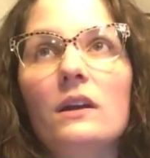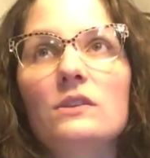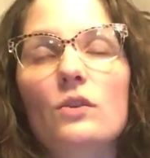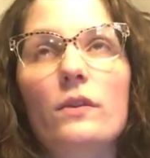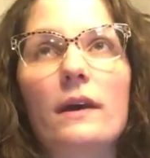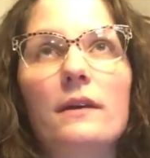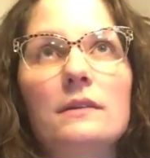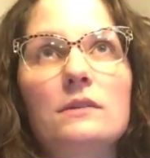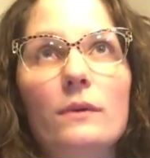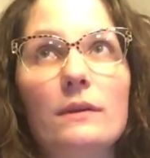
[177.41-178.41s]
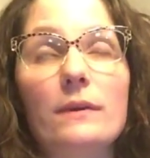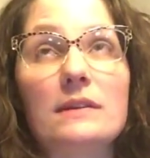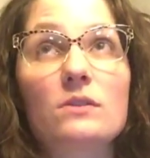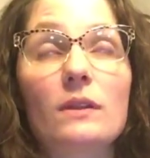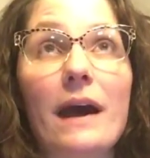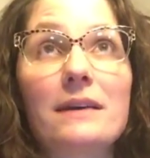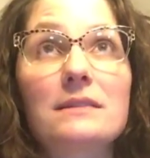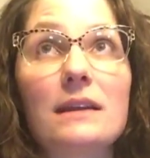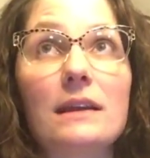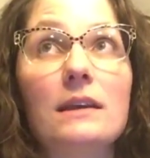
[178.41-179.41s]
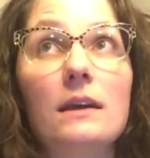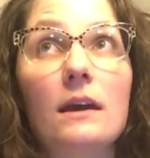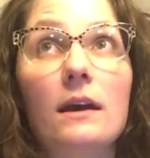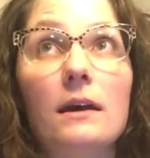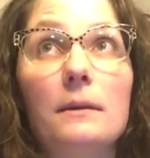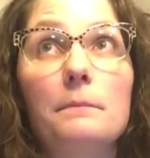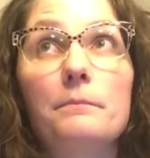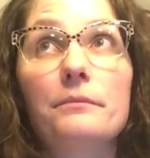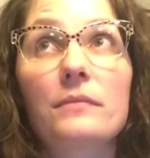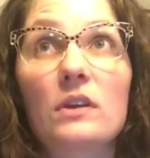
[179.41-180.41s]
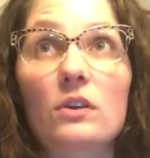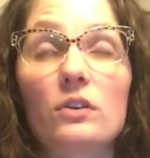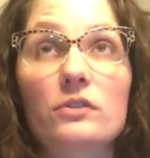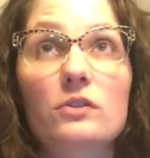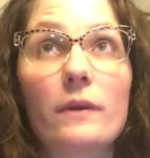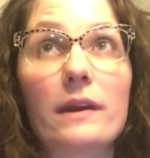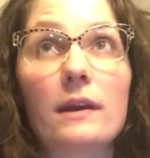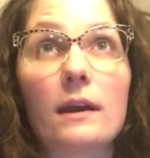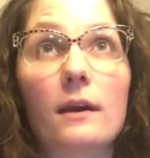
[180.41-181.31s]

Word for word: so that so anyway, so last night um, the girls are waking